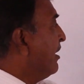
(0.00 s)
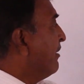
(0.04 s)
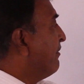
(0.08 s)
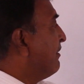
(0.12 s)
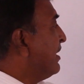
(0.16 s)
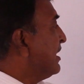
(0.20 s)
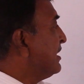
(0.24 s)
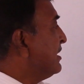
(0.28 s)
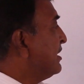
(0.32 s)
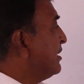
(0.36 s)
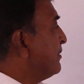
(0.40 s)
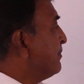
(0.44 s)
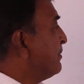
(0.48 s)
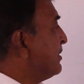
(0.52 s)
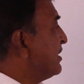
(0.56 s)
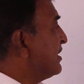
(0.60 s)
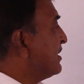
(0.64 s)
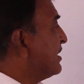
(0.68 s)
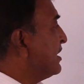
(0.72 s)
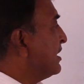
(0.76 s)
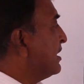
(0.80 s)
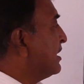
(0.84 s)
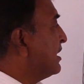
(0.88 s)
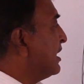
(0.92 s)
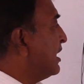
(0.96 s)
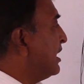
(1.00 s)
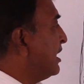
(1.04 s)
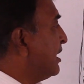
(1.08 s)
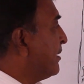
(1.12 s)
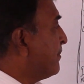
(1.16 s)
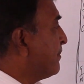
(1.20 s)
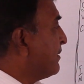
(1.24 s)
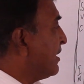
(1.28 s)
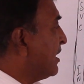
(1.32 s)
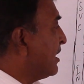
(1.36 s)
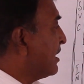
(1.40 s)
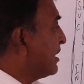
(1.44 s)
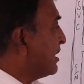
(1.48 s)
Once if you see the
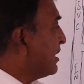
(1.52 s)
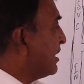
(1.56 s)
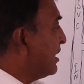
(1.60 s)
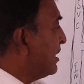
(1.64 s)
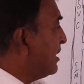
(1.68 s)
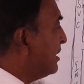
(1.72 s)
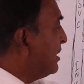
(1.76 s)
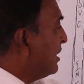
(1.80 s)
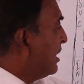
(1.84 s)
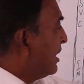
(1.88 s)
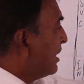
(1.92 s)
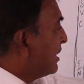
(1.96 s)
left auricle,